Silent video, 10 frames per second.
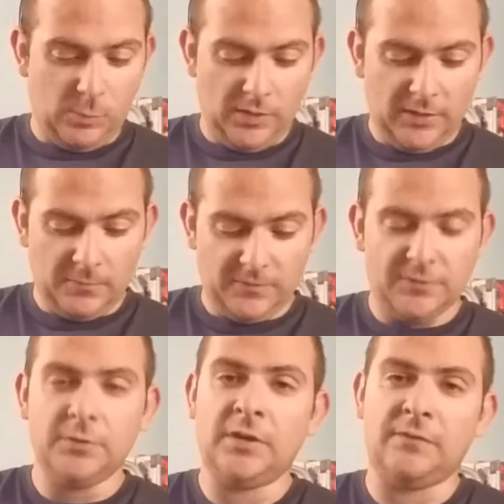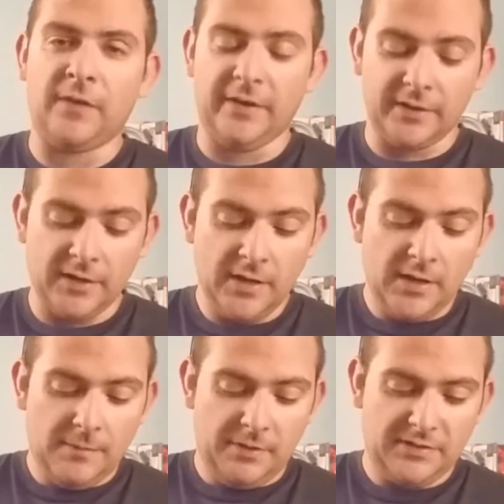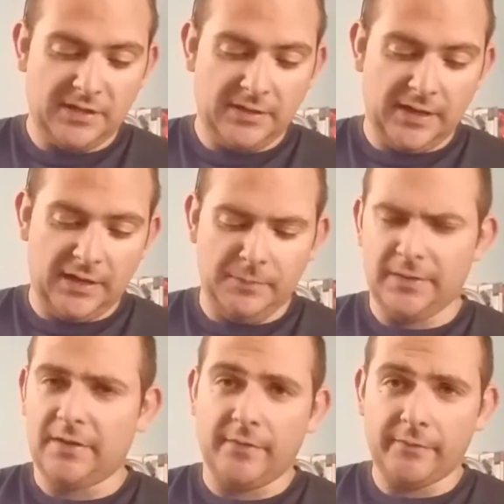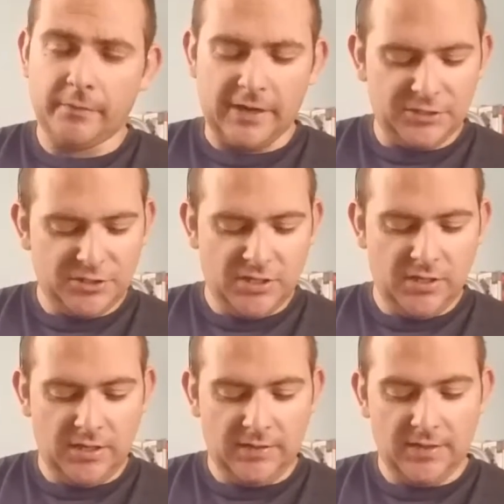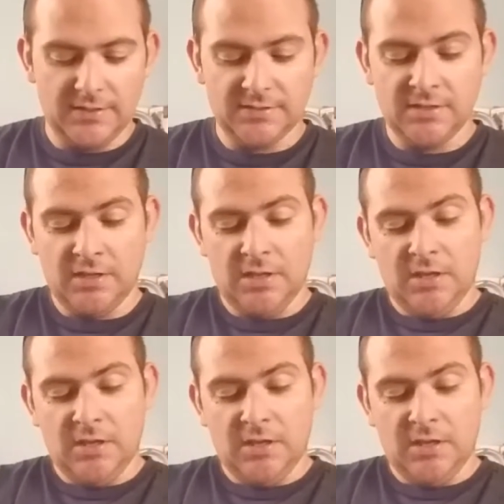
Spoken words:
one-on-one 2D fighter based on an anime that I've never watched, and that is